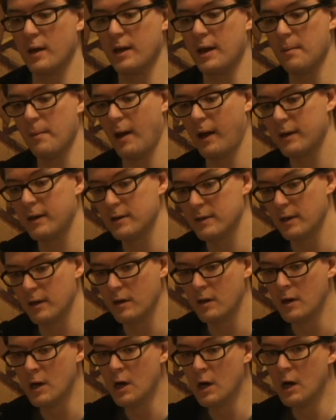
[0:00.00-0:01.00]
So I came back and
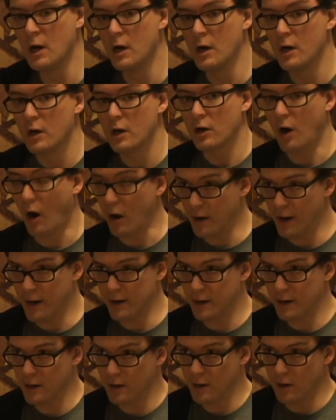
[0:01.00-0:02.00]
did card
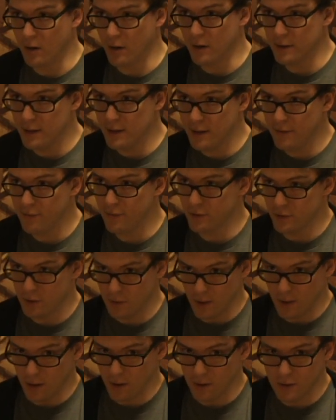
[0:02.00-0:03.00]
editing in R&D for
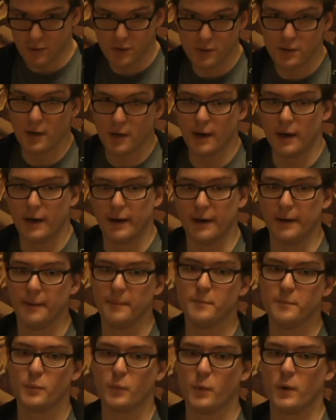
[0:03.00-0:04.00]
2 years,
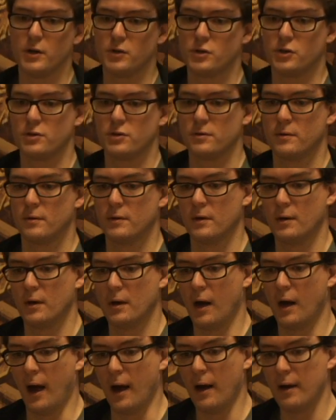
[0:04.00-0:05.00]
which
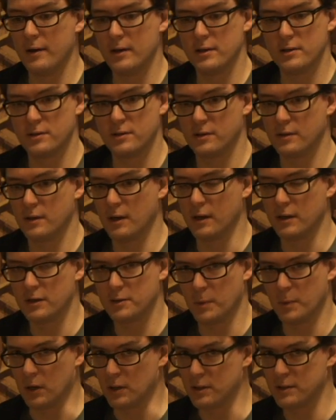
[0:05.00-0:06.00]
is an
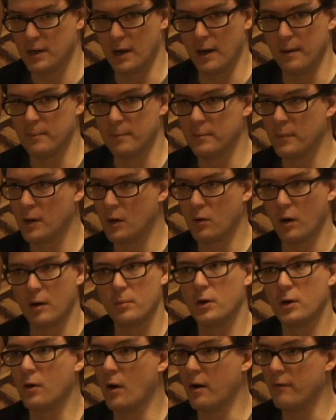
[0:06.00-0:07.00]
experience I'm
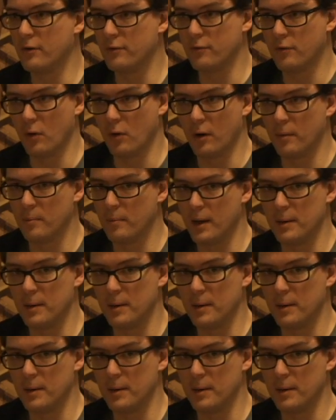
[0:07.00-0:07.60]
incredibly grateful for.